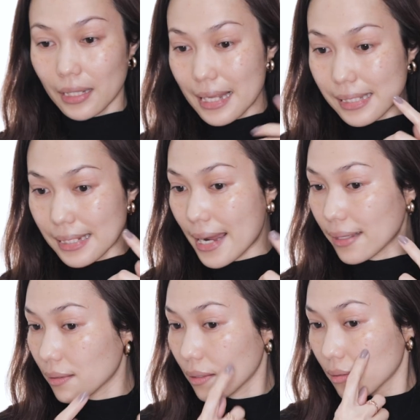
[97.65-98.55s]
Last
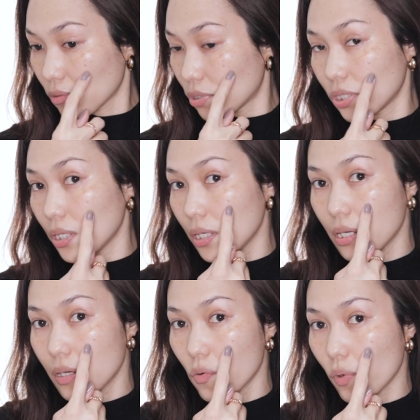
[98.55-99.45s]
night
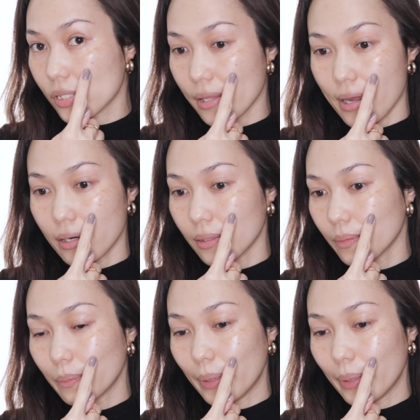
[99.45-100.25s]
she wasn't there,